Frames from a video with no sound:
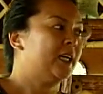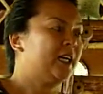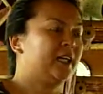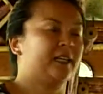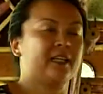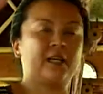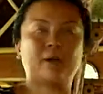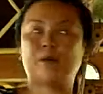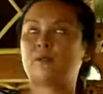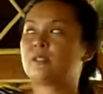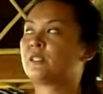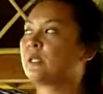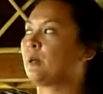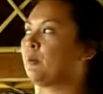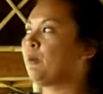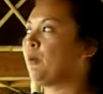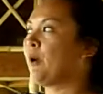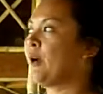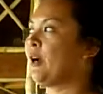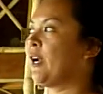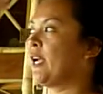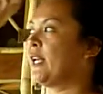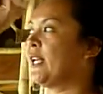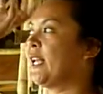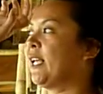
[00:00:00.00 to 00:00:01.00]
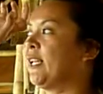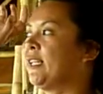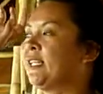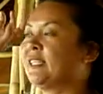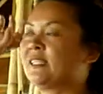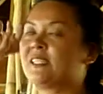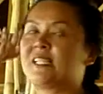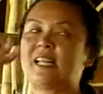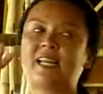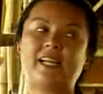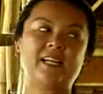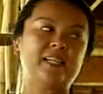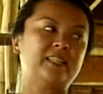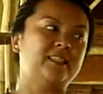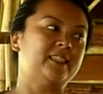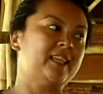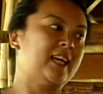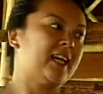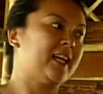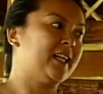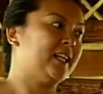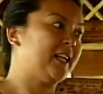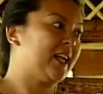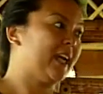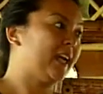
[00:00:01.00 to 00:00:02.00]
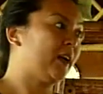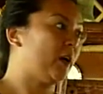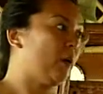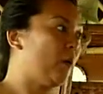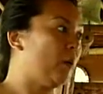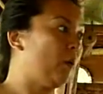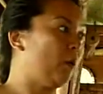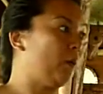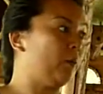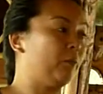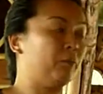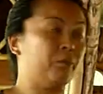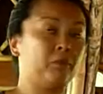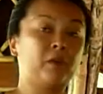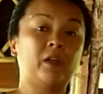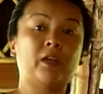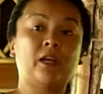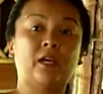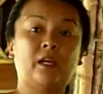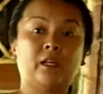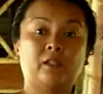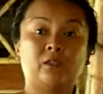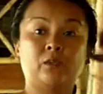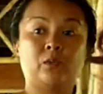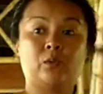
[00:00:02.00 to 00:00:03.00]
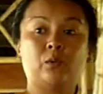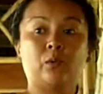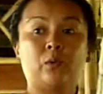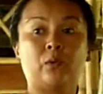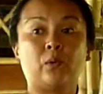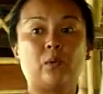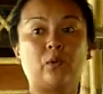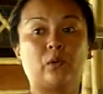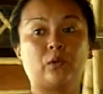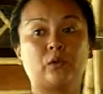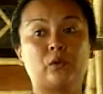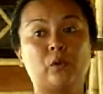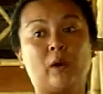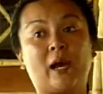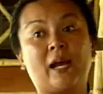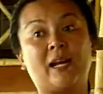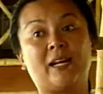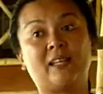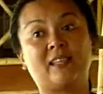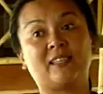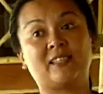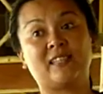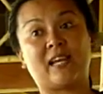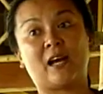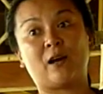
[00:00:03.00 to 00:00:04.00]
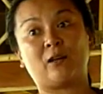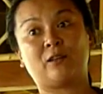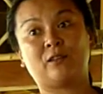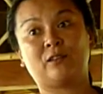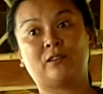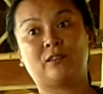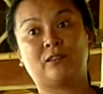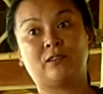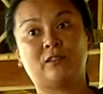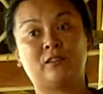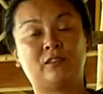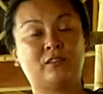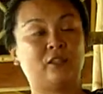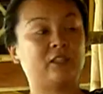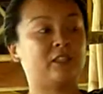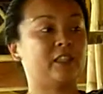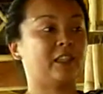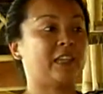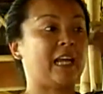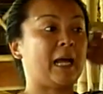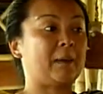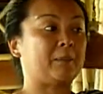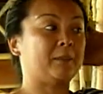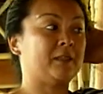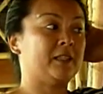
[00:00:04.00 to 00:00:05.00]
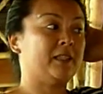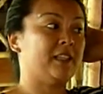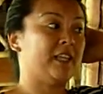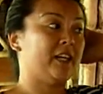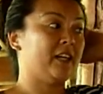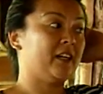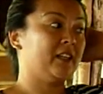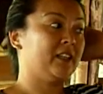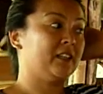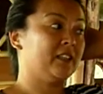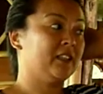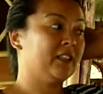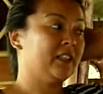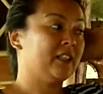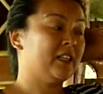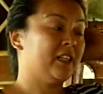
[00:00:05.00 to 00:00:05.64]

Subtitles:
They were somewhere, and then this lady said like, "Oh, two islands down, there's a captain there."